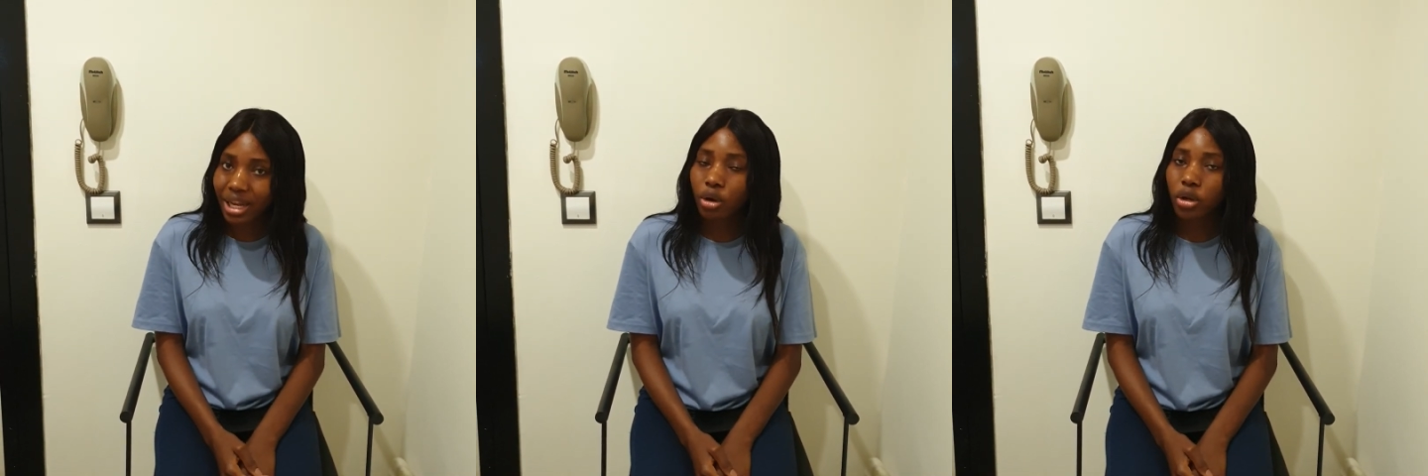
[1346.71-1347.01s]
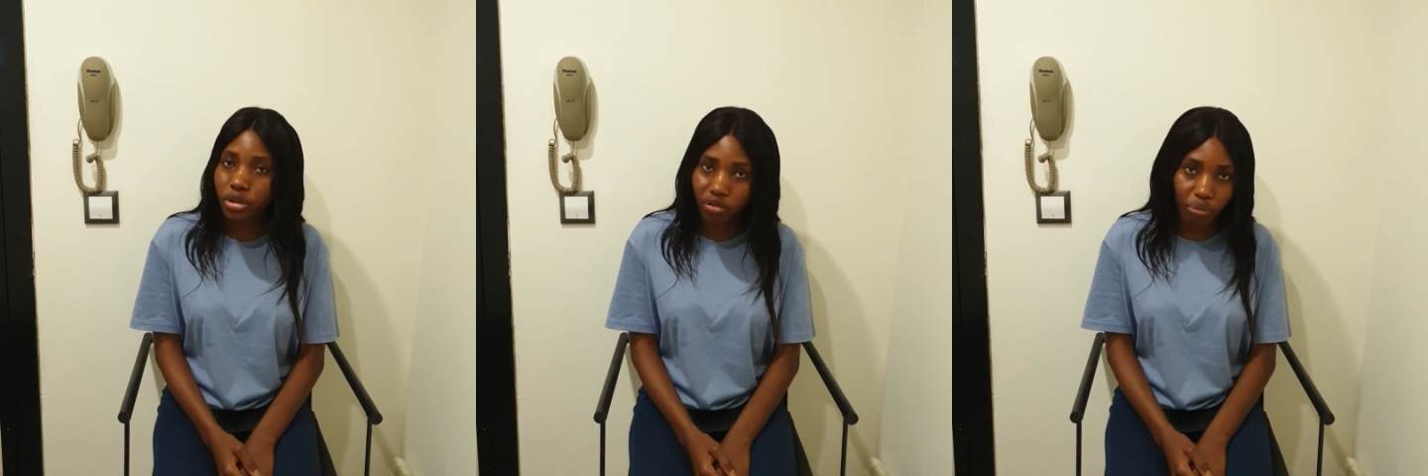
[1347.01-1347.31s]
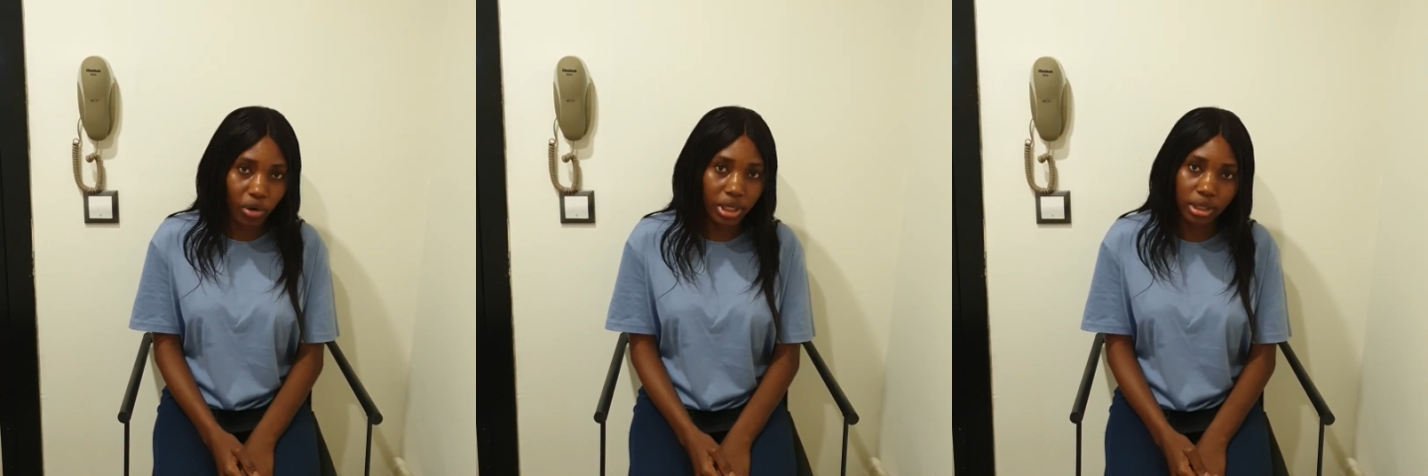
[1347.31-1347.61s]
a lot of
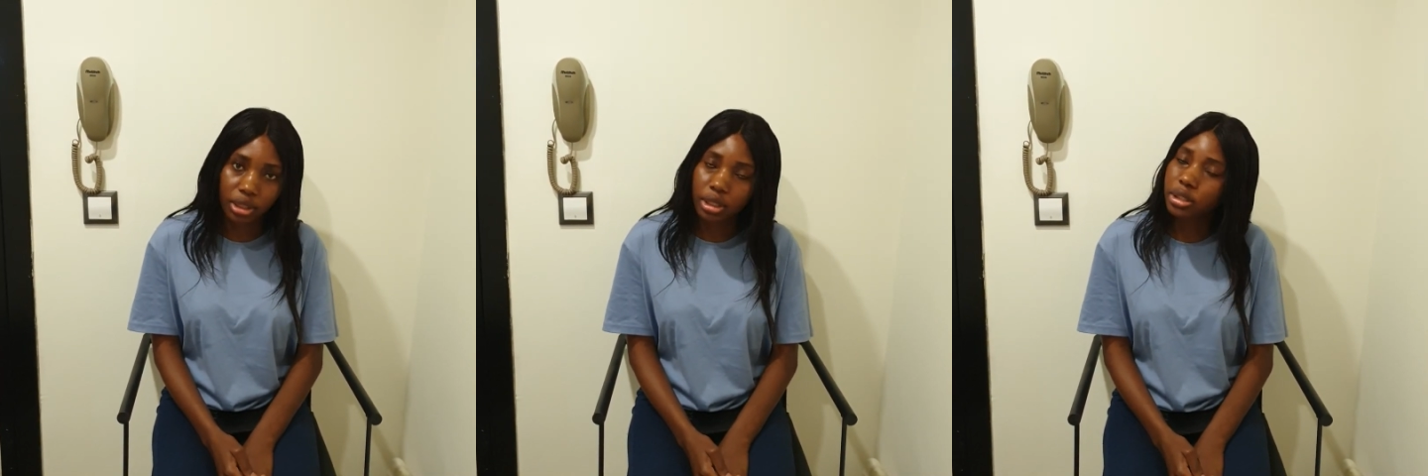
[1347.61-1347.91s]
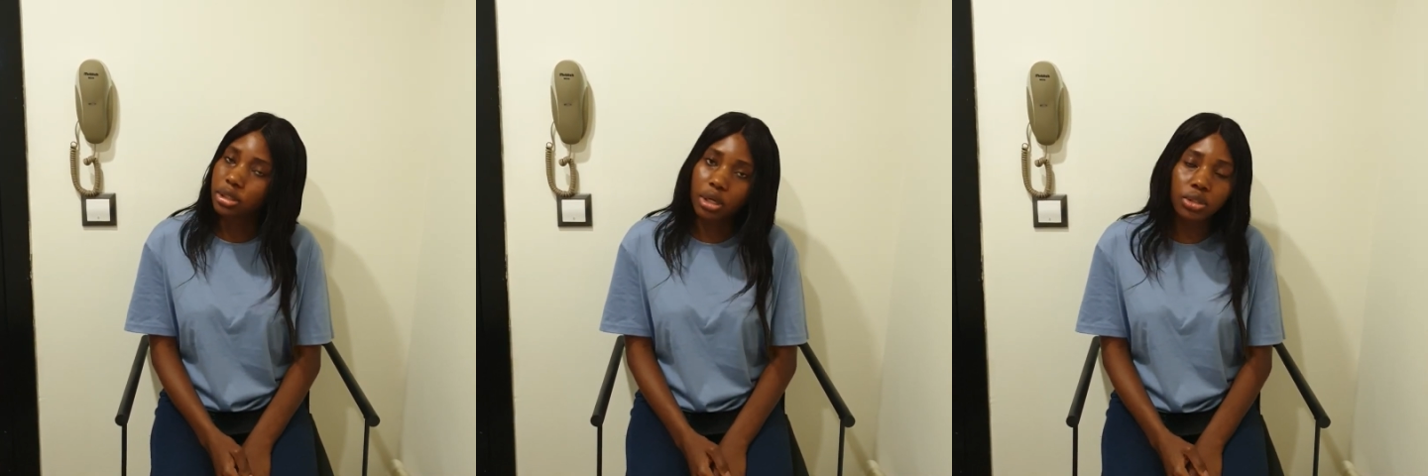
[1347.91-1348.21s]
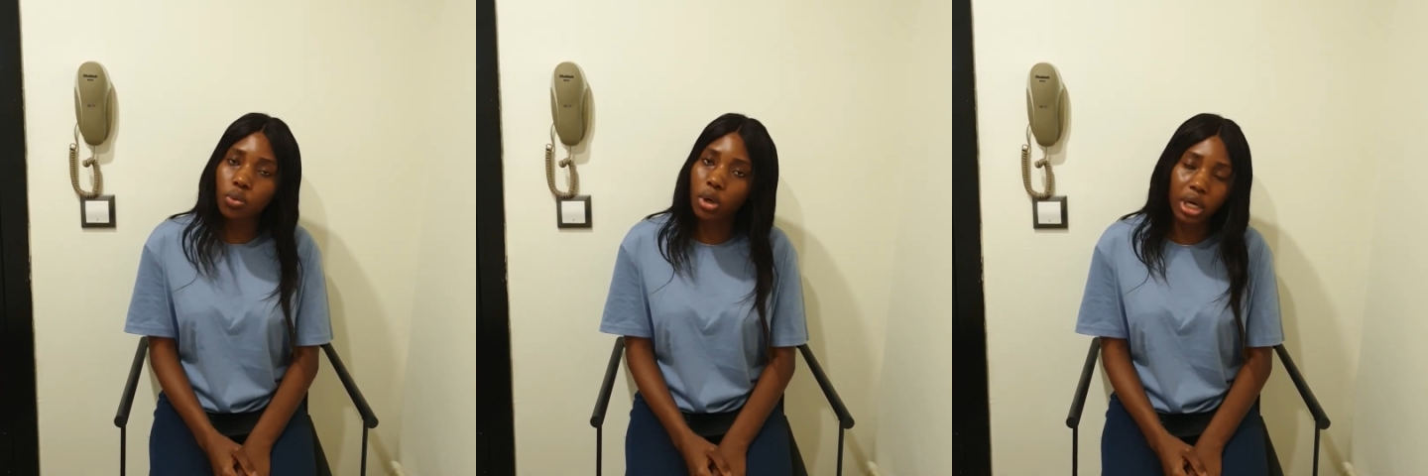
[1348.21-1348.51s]
money. It
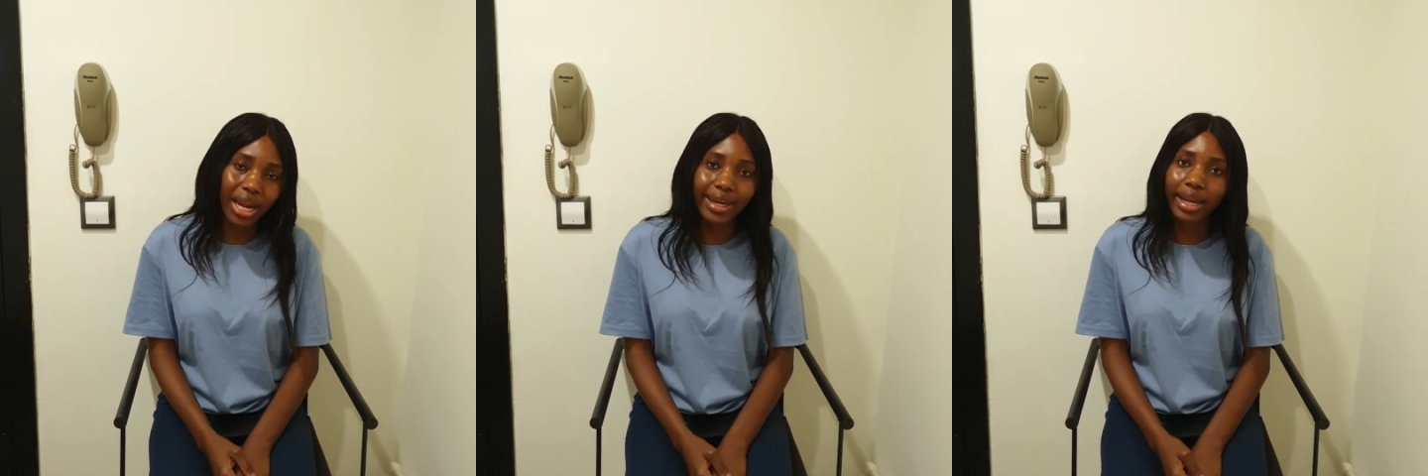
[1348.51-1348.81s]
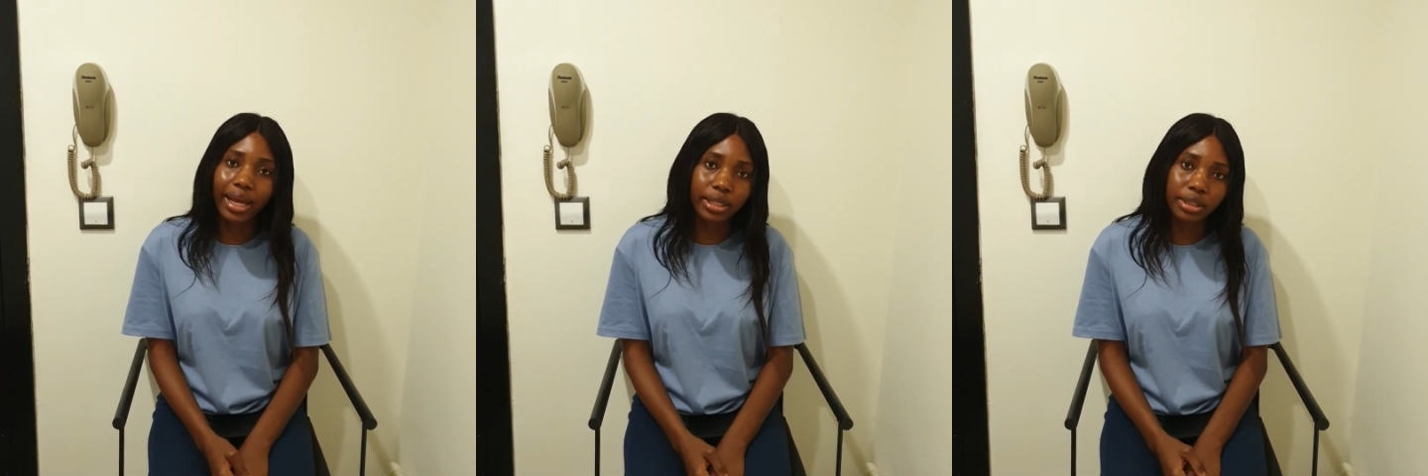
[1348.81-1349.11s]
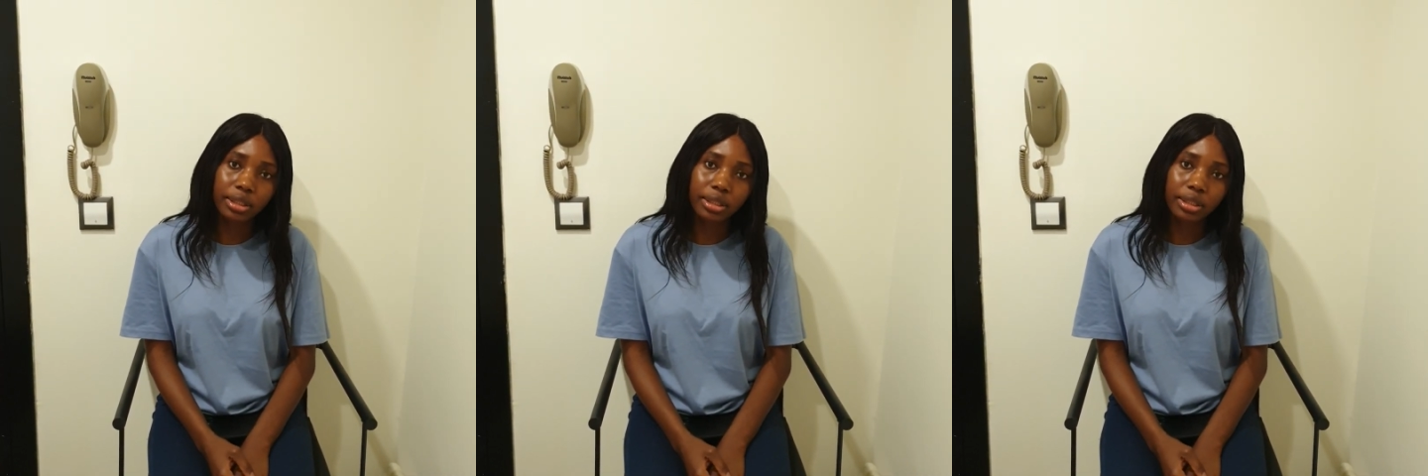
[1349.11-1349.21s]
doesn't work like that.